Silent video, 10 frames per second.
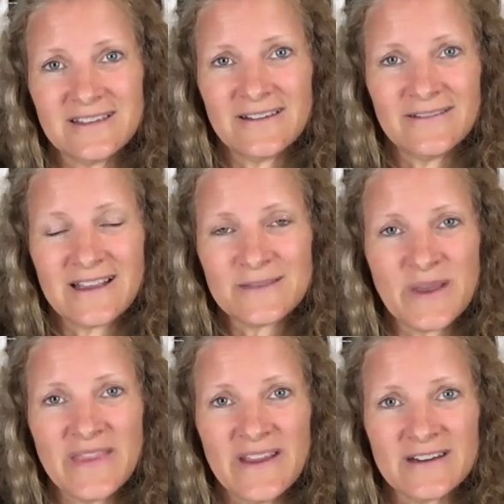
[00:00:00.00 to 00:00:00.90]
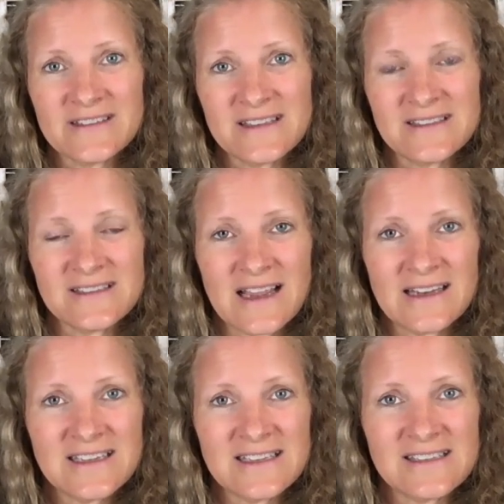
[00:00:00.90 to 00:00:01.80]
know, that's been there since
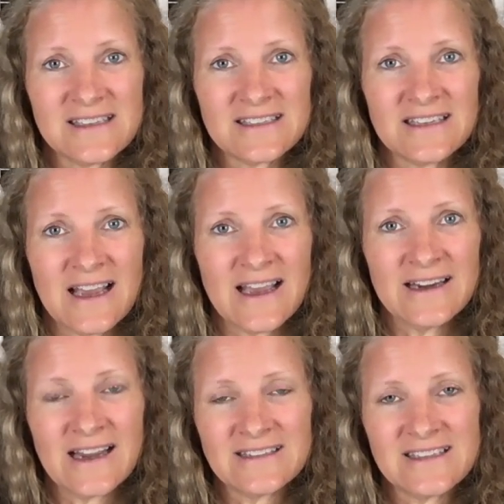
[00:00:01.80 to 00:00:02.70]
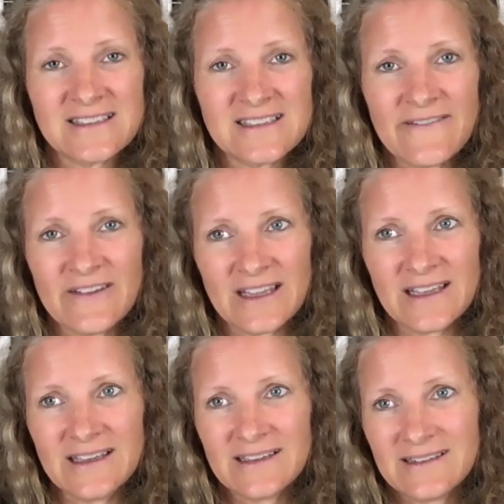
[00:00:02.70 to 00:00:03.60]
1969, 1970.
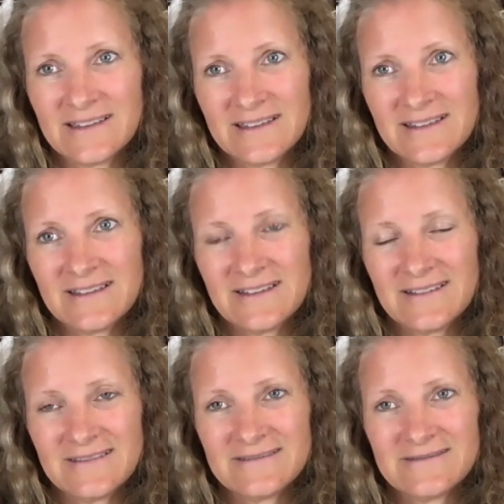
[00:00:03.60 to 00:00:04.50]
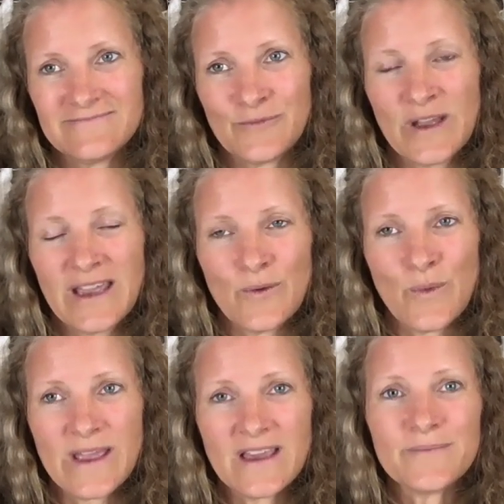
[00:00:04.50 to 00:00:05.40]
we got to
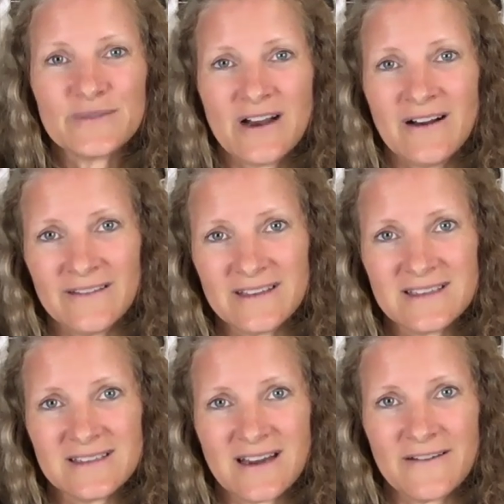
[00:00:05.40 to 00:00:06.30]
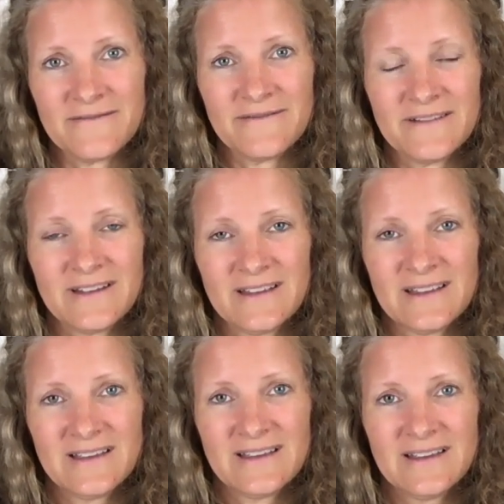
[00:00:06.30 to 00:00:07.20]
wake up to all this stuff
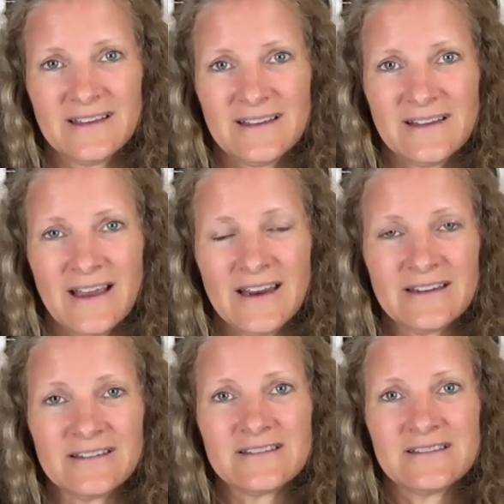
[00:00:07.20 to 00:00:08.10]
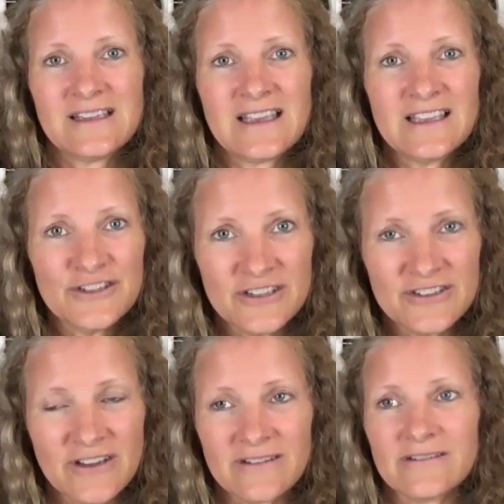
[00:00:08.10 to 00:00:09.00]
and teach each
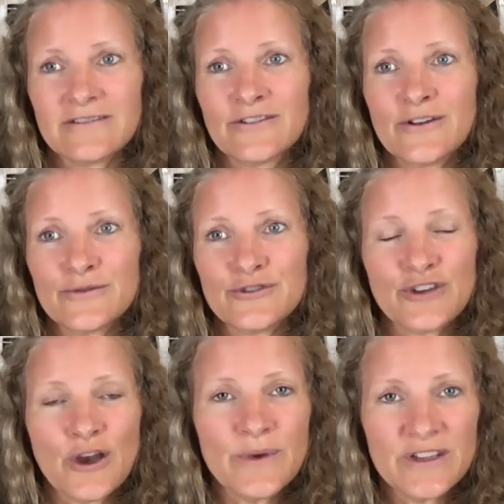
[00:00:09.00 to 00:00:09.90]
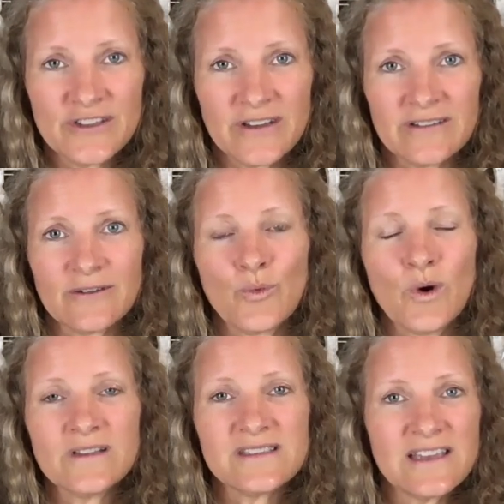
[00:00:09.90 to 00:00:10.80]
other, show each other.
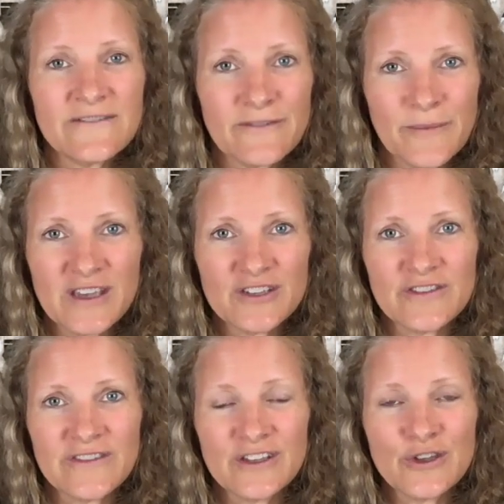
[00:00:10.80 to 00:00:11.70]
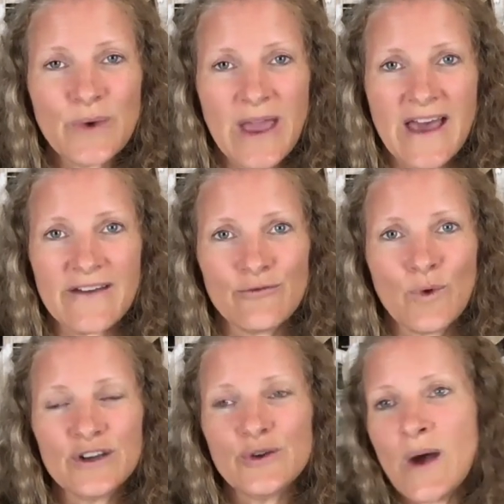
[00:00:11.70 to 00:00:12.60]
What's the information that you have?
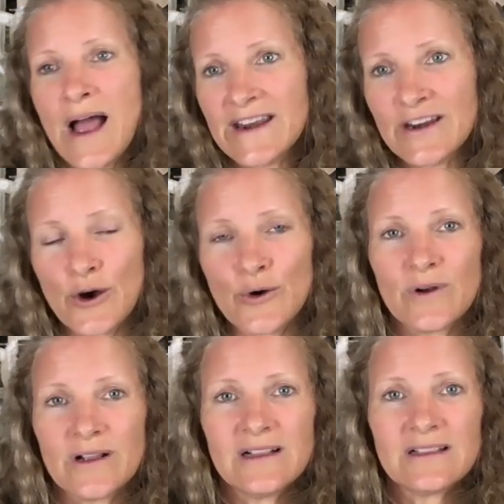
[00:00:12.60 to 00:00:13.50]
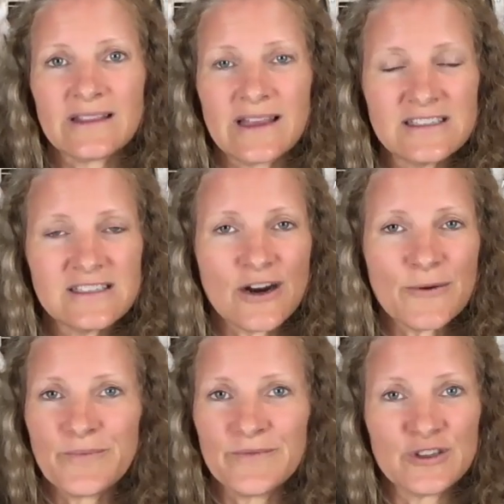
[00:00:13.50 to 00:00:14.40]
What do I know? Let's
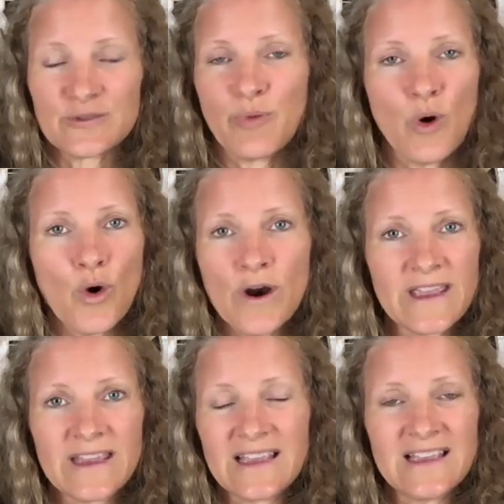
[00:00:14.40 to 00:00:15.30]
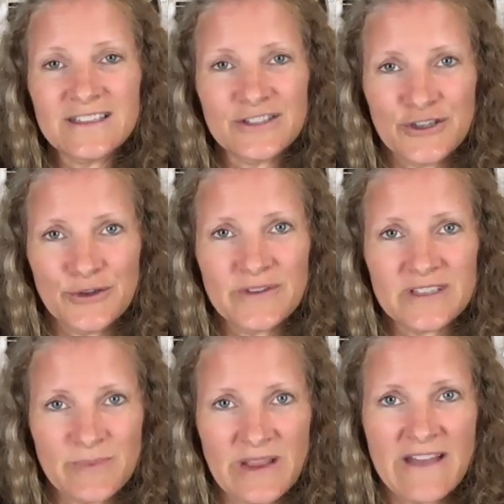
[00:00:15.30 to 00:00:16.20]
start just pouring it into
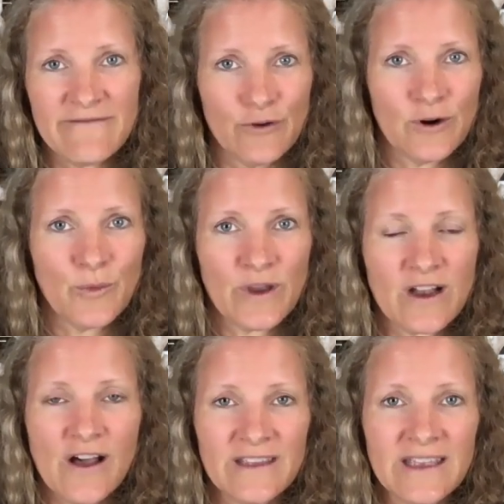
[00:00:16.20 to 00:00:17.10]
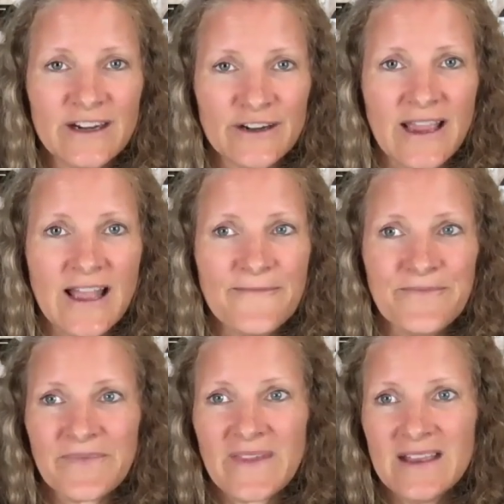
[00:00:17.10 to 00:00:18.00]
this platform we call the internet
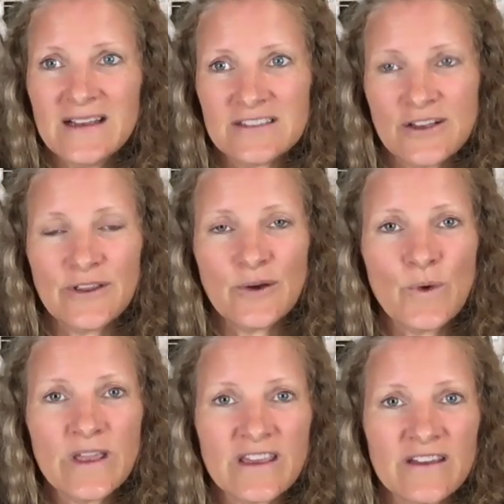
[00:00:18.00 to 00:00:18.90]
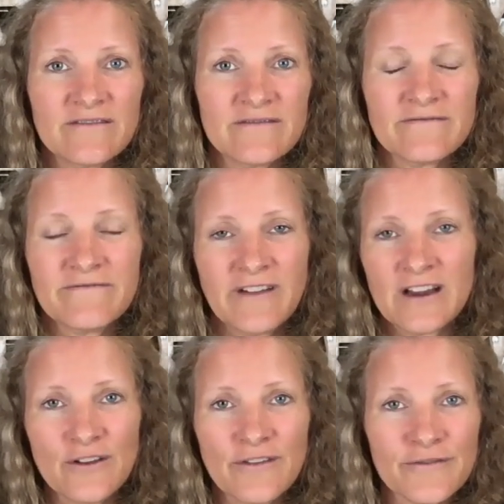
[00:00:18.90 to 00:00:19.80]
so that we can
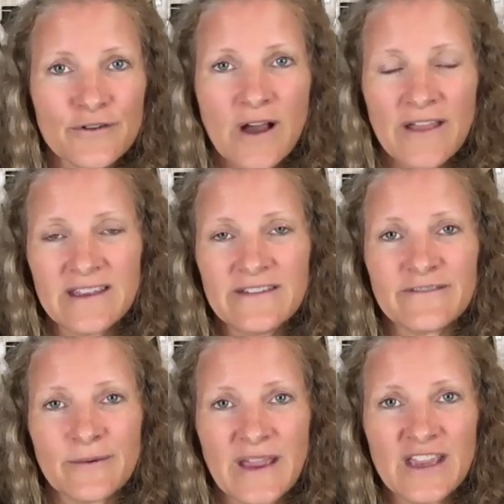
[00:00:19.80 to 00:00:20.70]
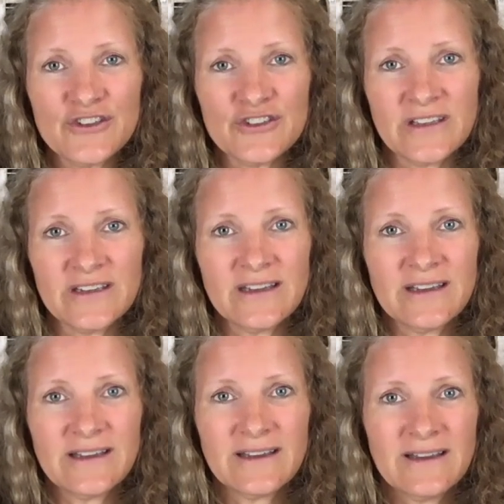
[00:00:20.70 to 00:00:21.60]
funnel through all the information
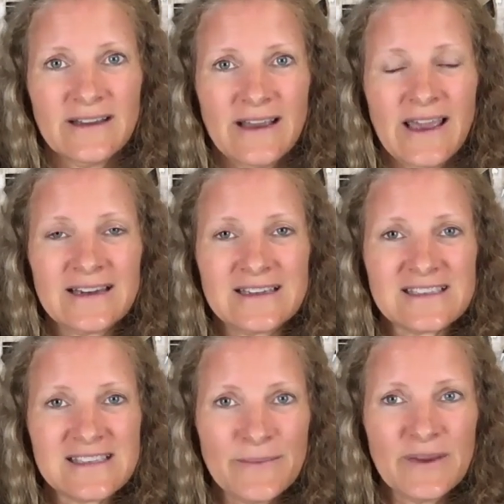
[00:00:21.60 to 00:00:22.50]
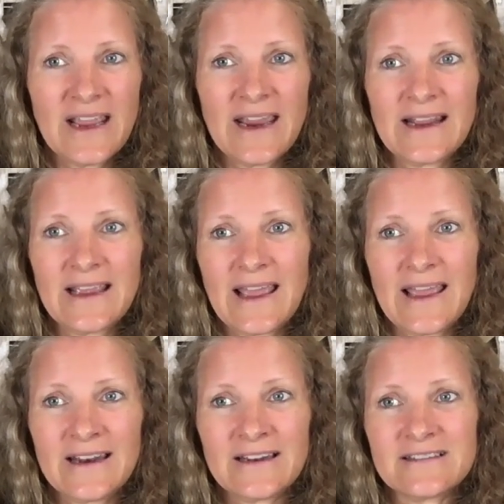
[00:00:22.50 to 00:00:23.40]
and disseminate it
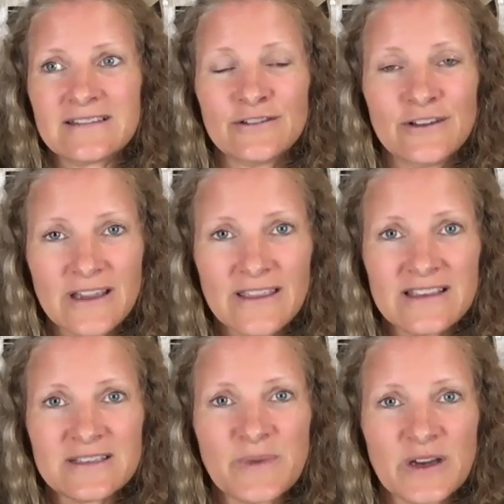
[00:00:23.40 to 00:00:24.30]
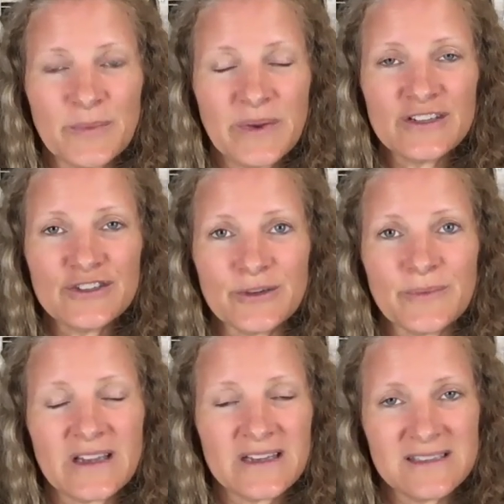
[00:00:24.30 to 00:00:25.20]
and look at this bigger picture,
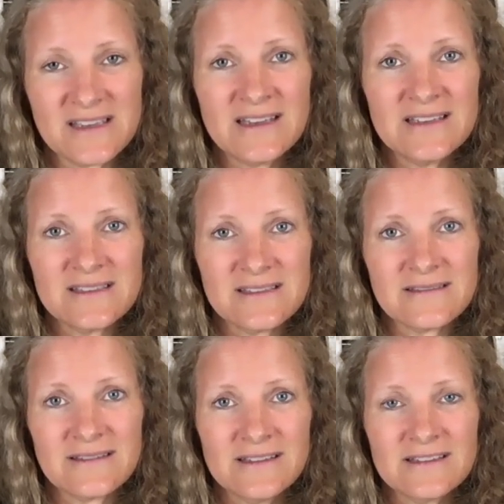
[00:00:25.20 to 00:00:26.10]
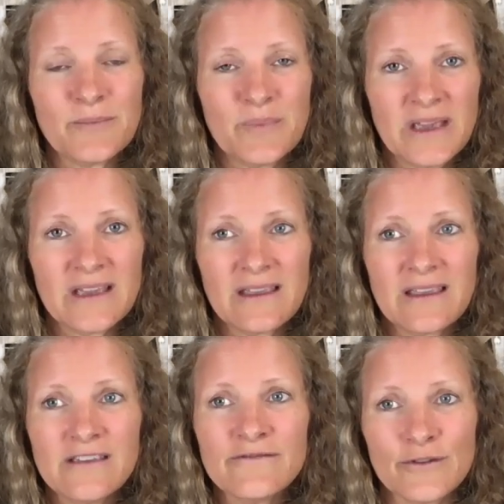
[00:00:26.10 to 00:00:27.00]
because it's a big
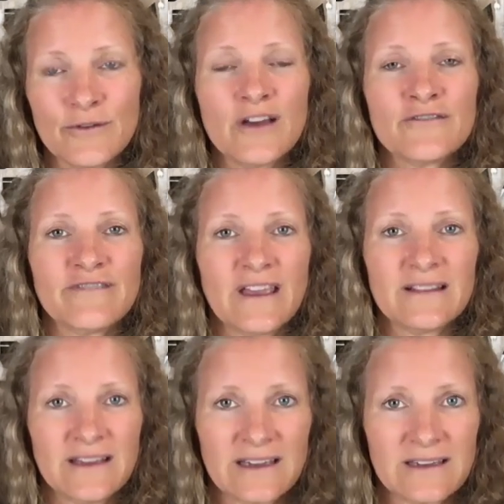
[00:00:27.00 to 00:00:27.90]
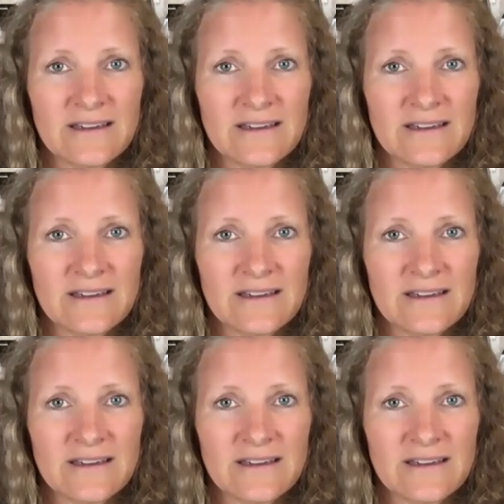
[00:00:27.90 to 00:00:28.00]
evil unveiling